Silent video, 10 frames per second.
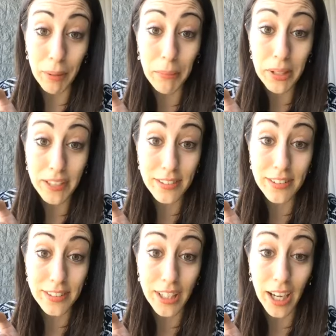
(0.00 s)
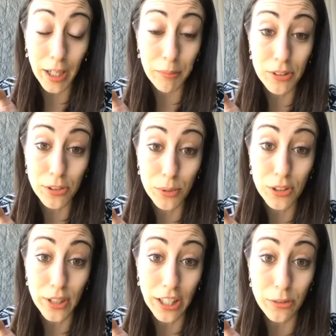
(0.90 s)
How many times do we
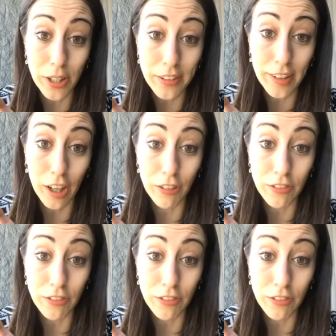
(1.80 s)
do that to ourselves?